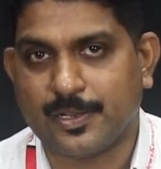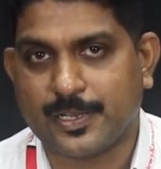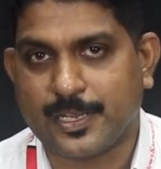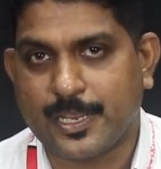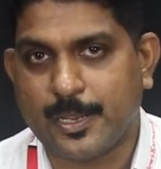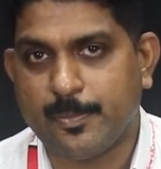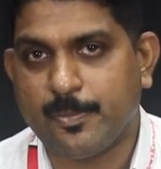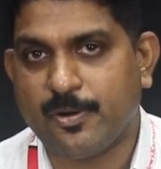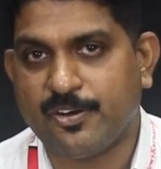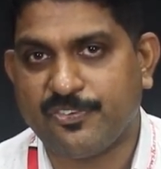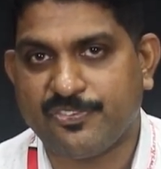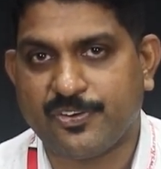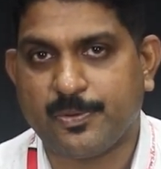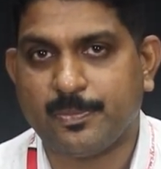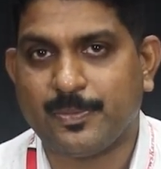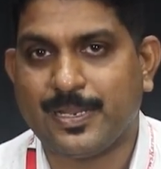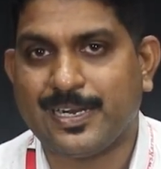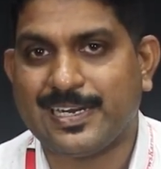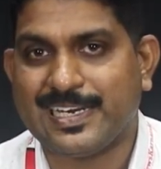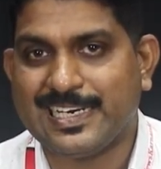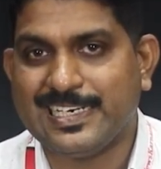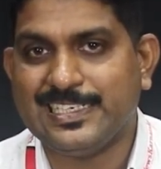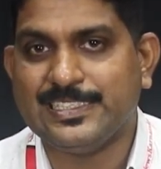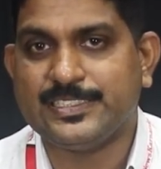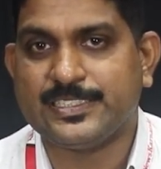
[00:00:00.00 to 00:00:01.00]
came out from
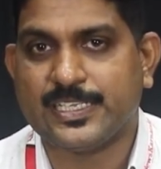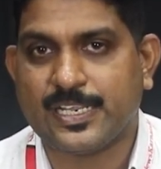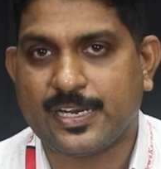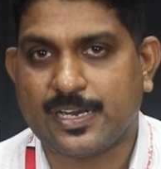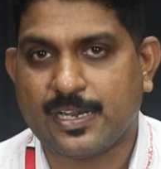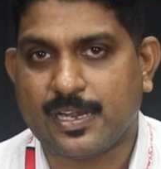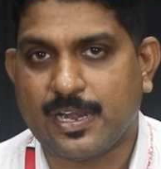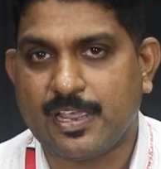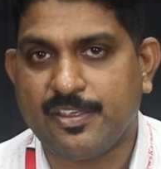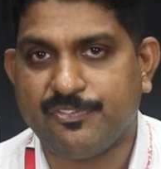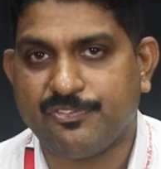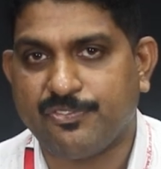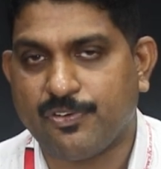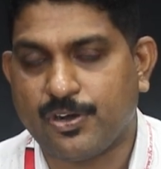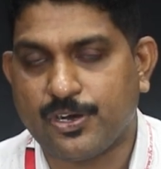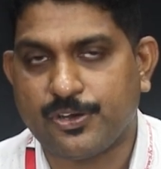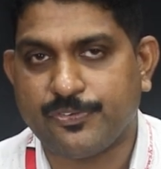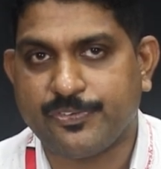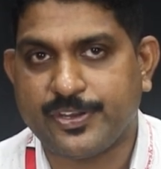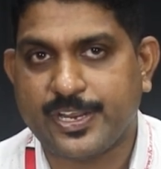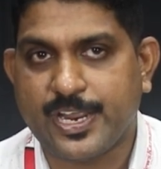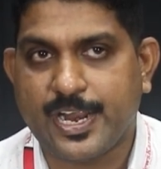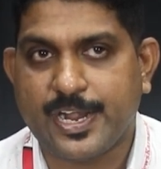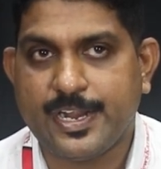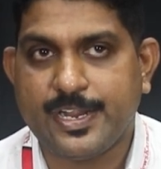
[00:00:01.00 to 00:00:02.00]
that leisure life what
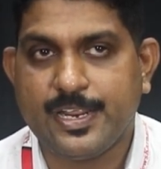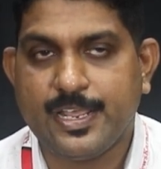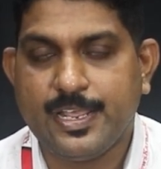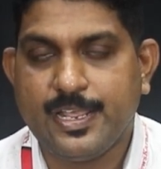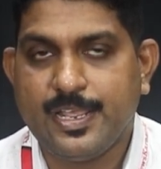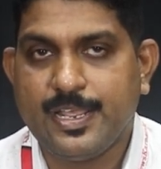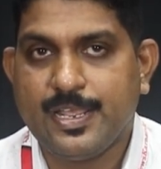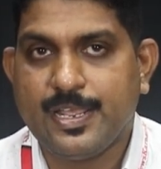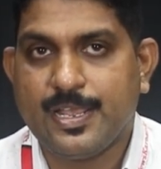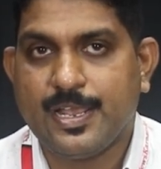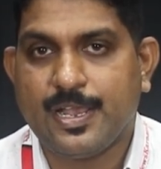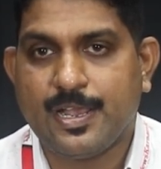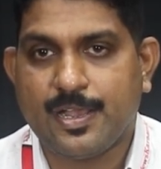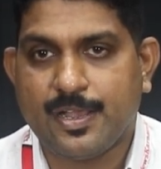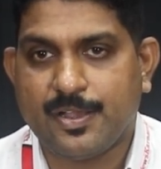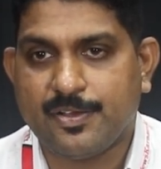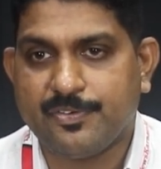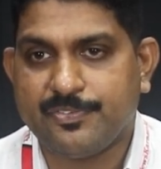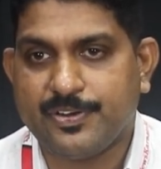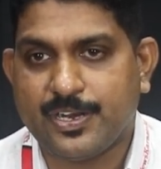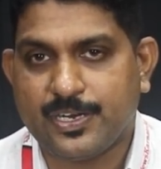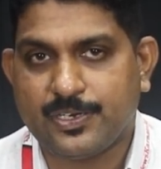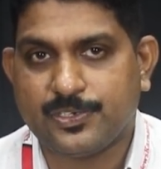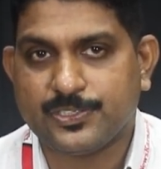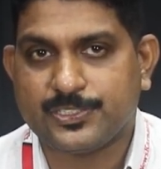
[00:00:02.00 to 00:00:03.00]
we had.
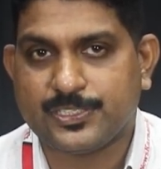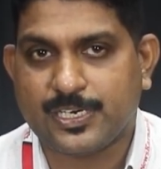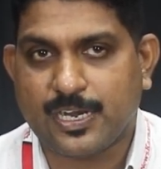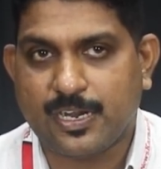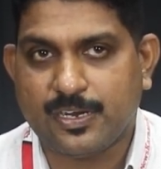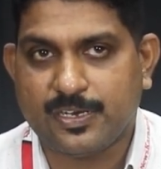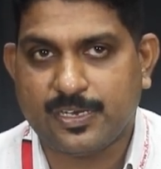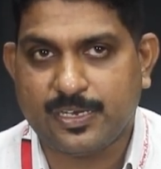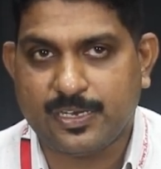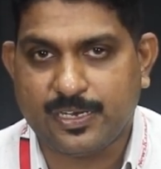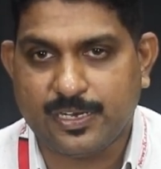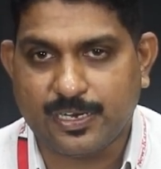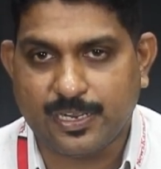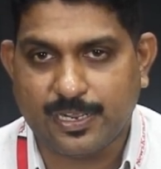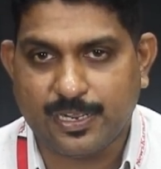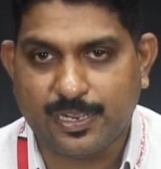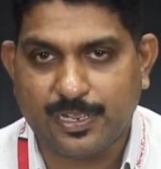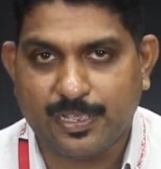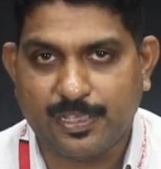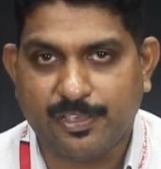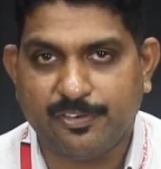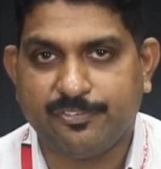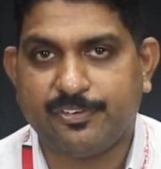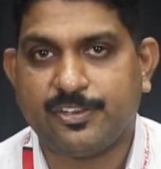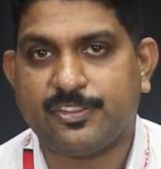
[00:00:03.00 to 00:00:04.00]
We had to start
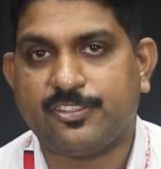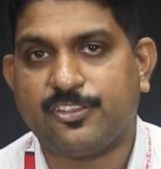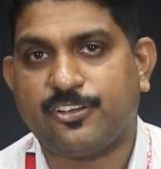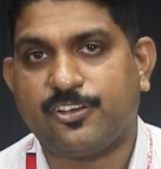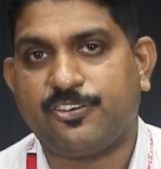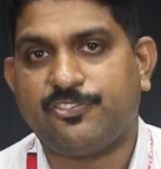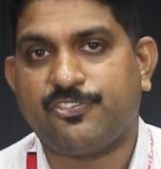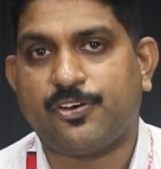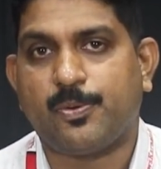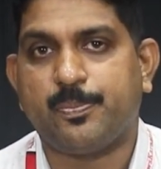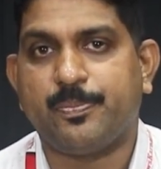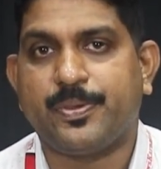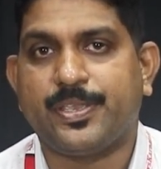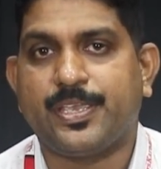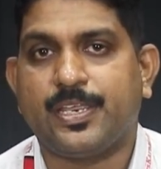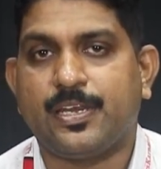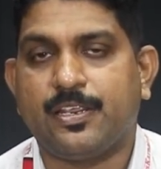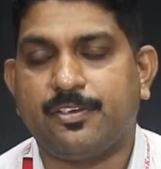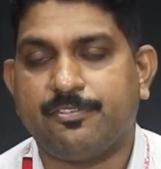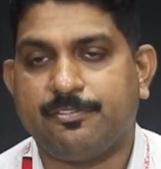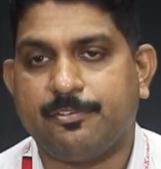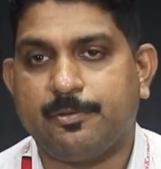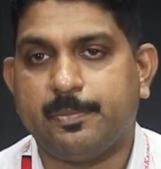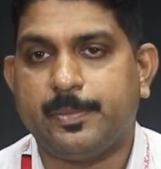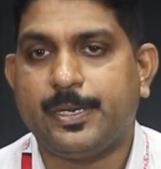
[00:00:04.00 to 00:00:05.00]
everything from
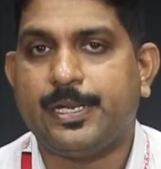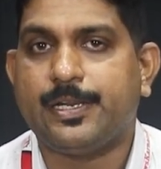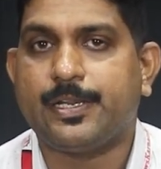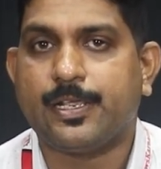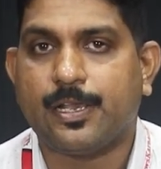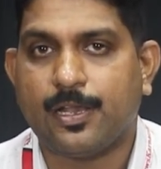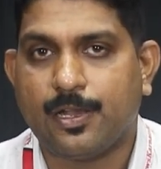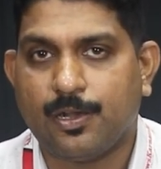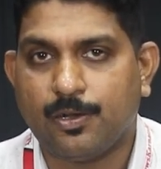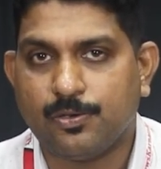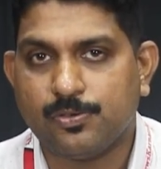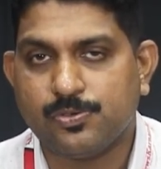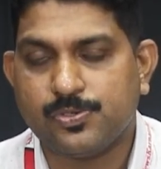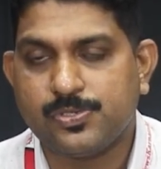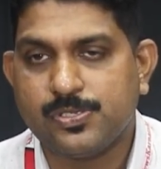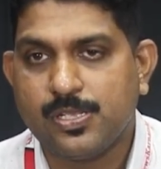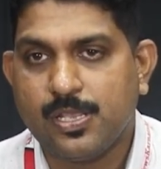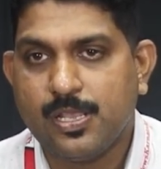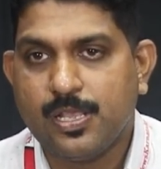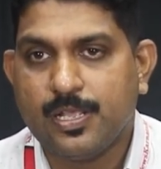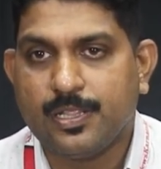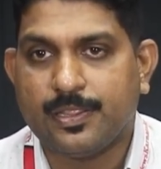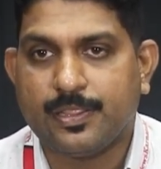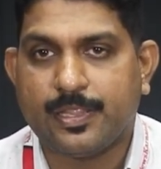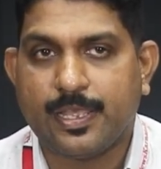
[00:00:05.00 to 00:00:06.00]
beginning. We built a house.
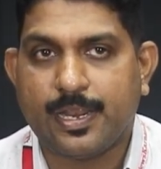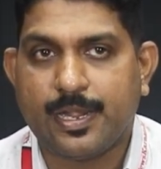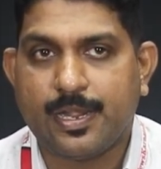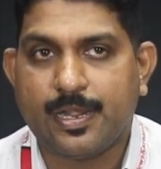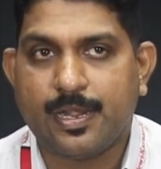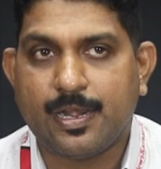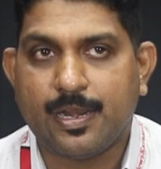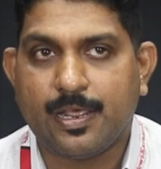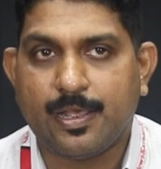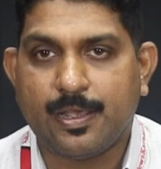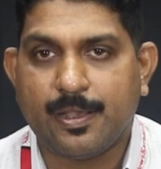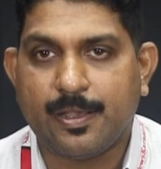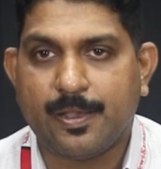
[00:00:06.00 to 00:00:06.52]
Then